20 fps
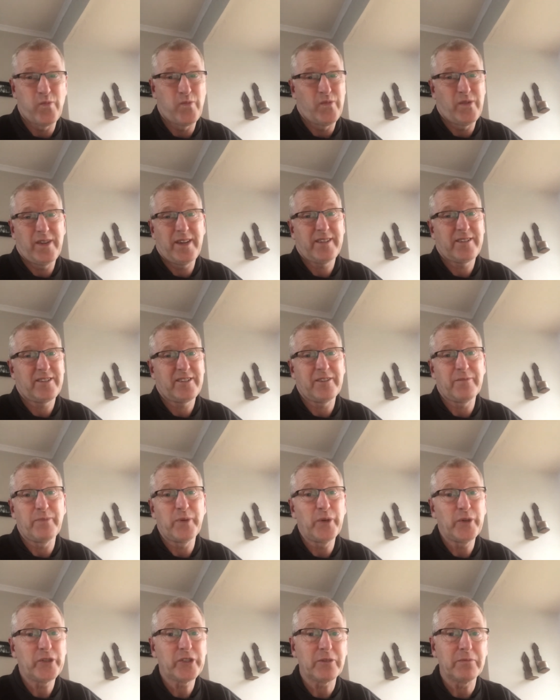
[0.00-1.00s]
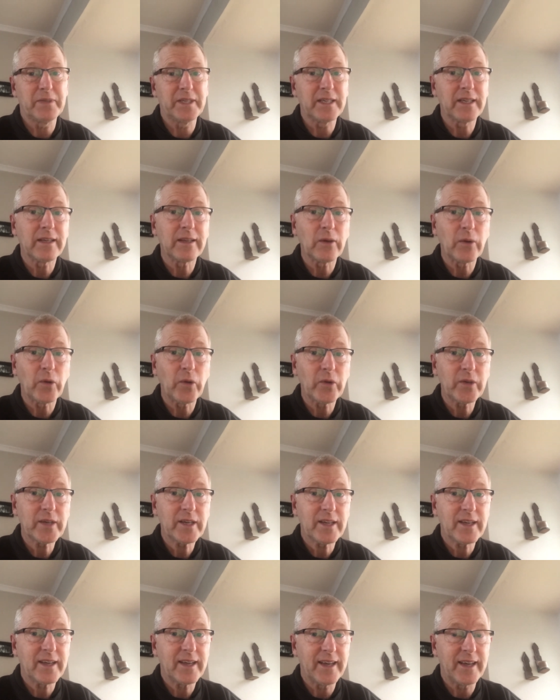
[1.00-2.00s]
It's supposed to be a lawn
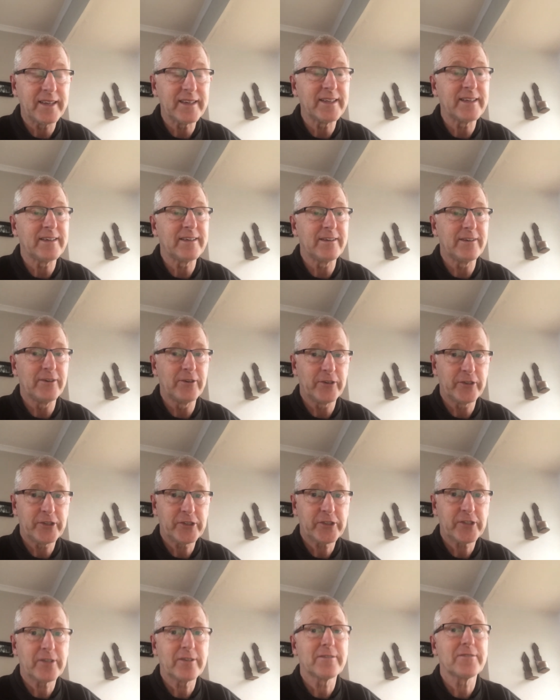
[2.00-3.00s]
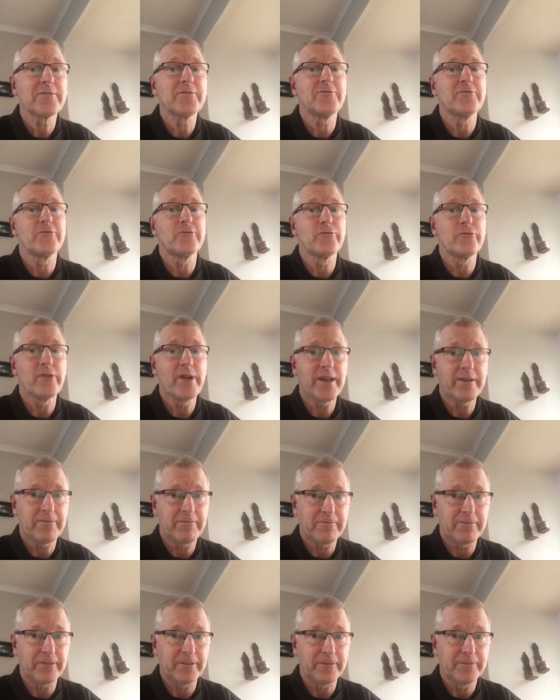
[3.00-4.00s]
and it looks
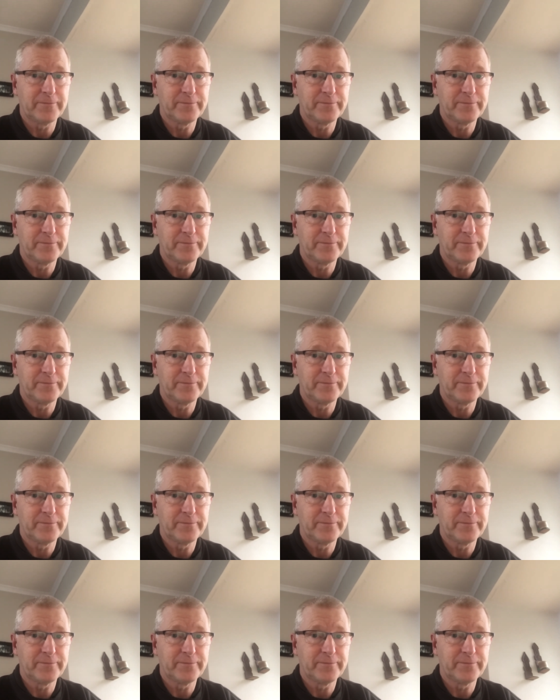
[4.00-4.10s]
dreadful.